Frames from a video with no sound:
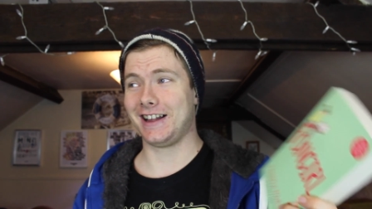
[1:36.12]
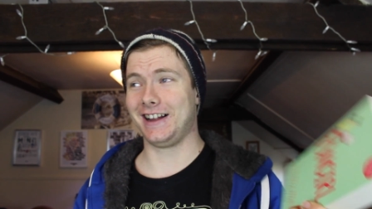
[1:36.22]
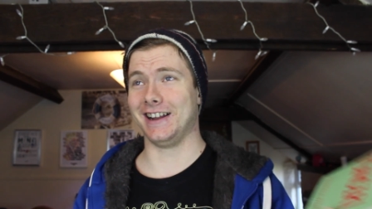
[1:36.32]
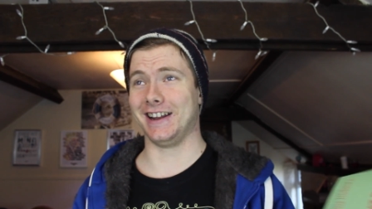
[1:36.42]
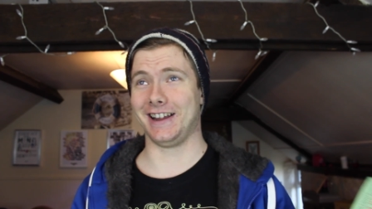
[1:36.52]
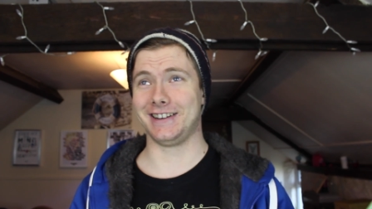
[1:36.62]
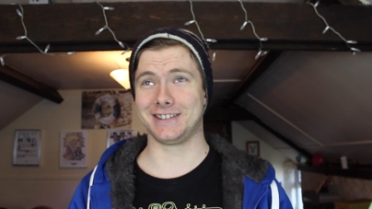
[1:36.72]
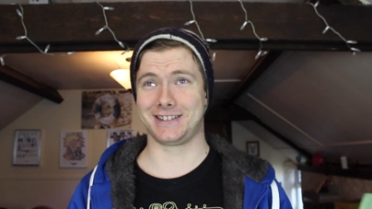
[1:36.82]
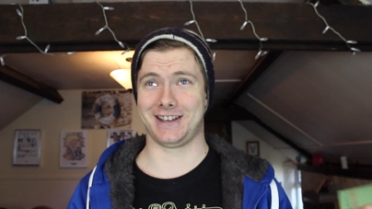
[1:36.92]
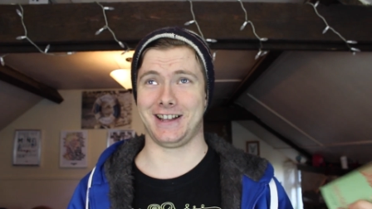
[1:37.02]
And I
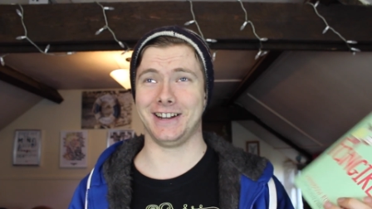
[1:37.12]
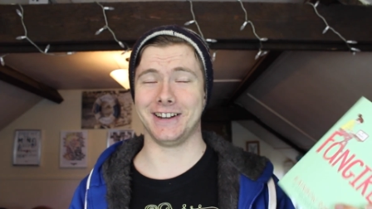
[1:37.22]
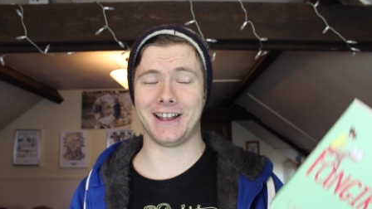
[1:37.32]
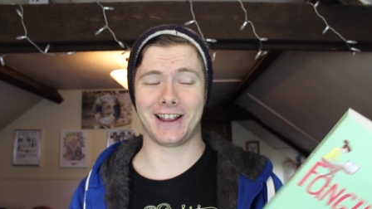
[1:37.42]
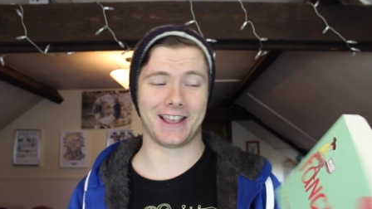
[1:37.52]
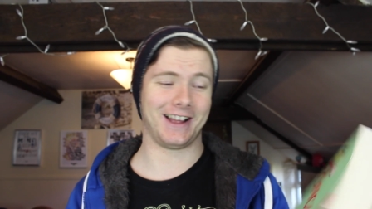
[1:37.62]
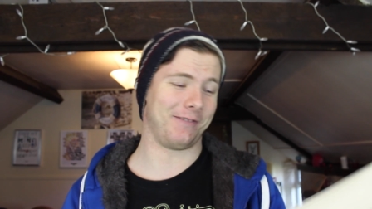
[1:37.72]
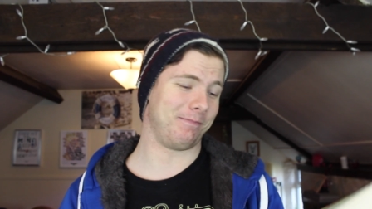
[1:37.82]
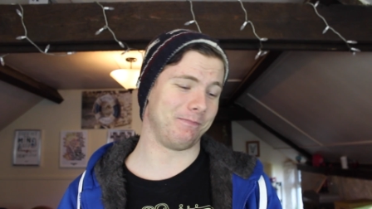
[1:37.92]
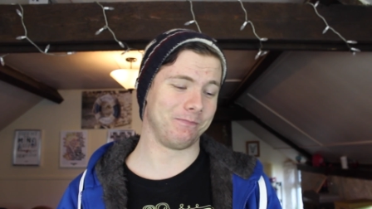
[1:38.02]
just can't, I
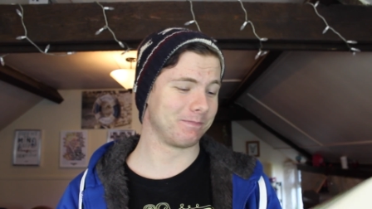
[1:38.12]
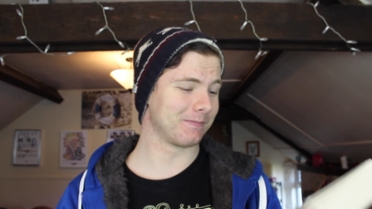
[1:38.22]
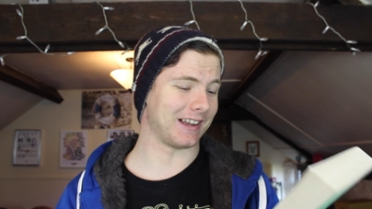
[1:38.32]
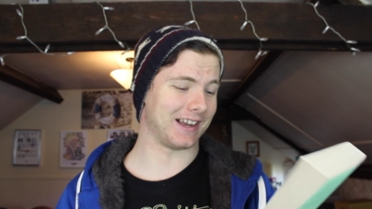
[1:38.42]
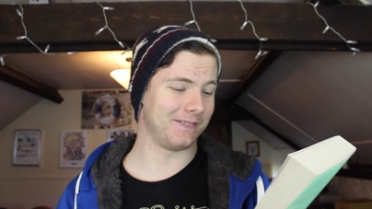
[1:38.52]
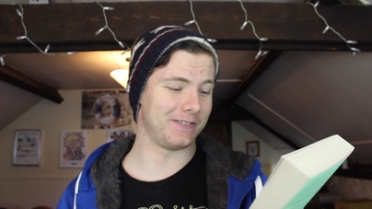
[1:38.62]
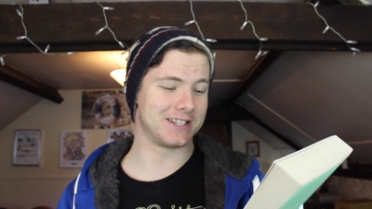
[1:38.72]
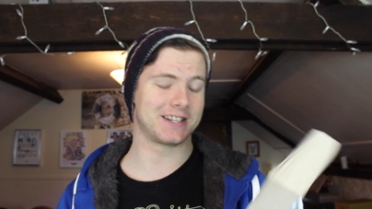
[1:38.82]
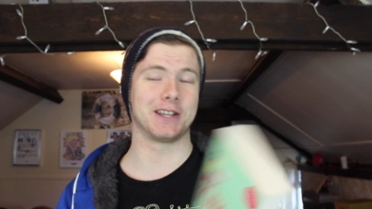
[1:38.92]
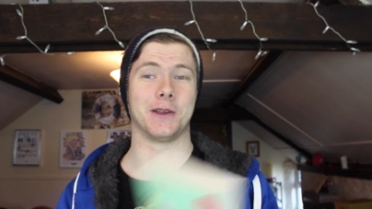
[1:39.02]
can't, I can't
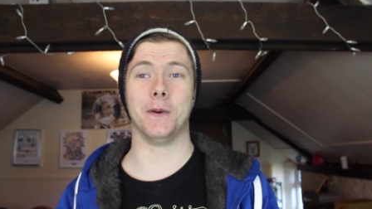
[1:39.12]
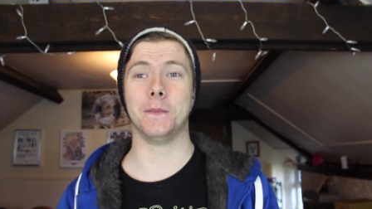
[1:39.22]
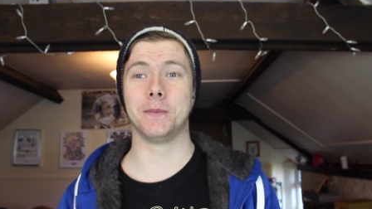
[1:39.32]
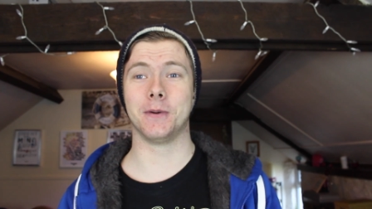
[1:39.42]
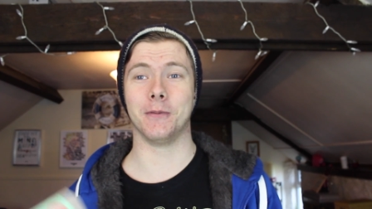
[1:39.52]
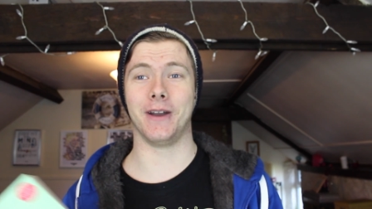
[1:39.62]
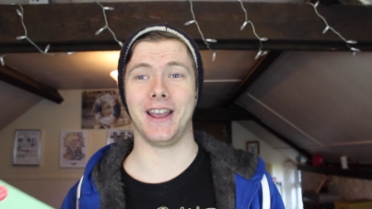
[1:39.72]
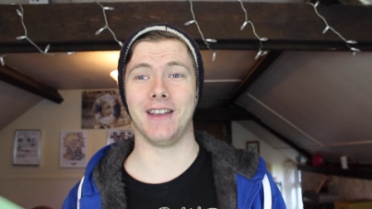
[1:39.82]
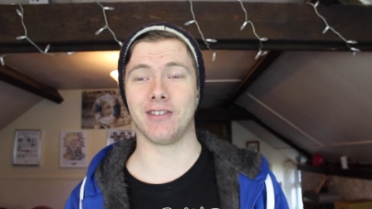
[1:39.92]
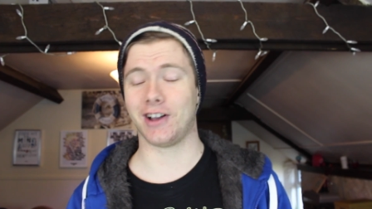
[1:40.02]
physically cope
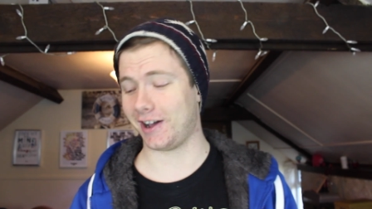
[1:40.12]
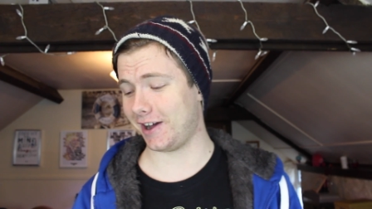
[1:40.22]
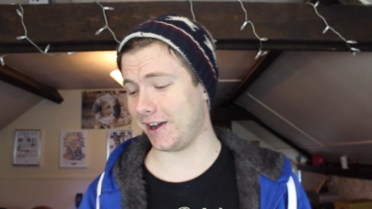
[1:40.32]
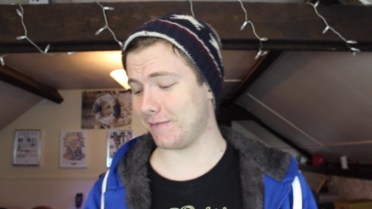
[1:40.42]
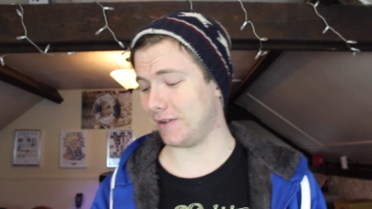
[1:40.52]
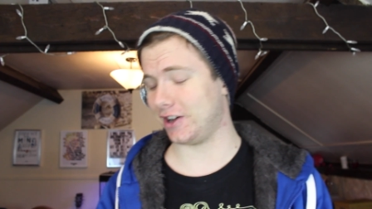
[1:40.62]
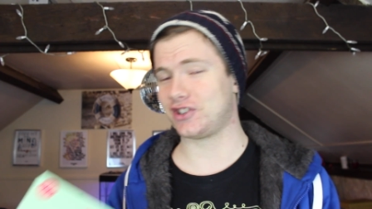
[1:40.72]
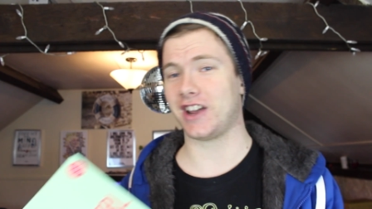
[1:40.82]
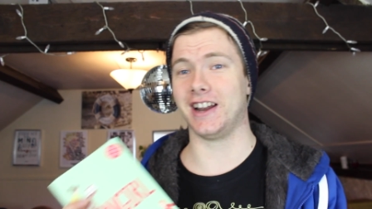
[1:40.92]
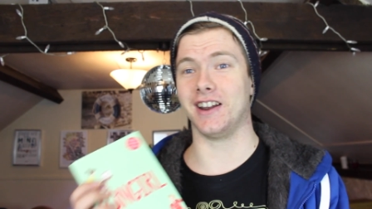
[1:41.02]
with how
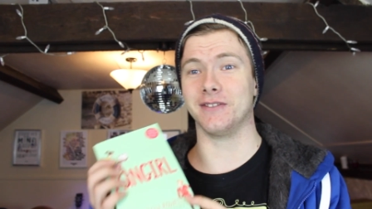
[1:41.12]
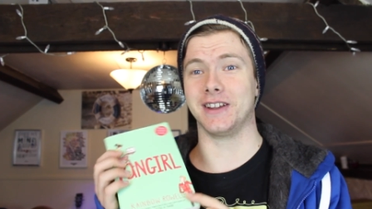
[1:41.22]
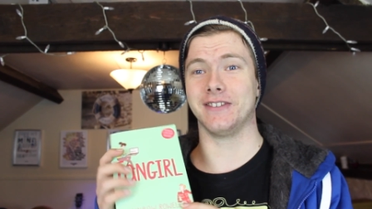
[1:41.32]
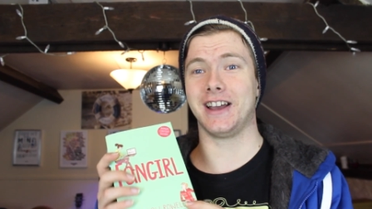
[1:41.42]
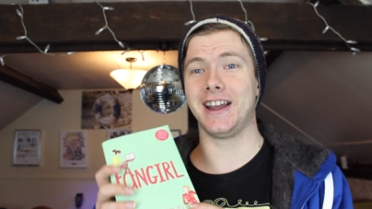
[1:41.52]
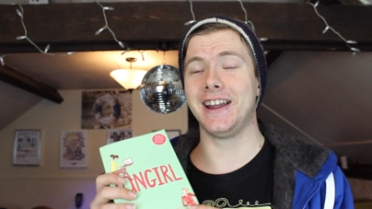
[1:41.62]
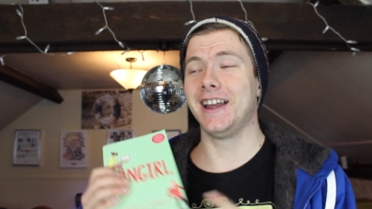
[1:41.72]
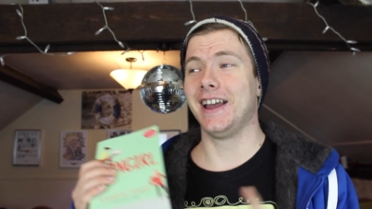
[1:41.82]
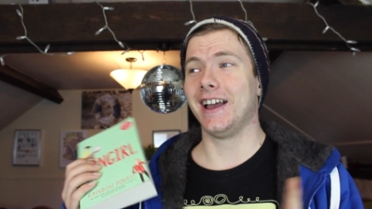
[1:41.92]
much I love Levi.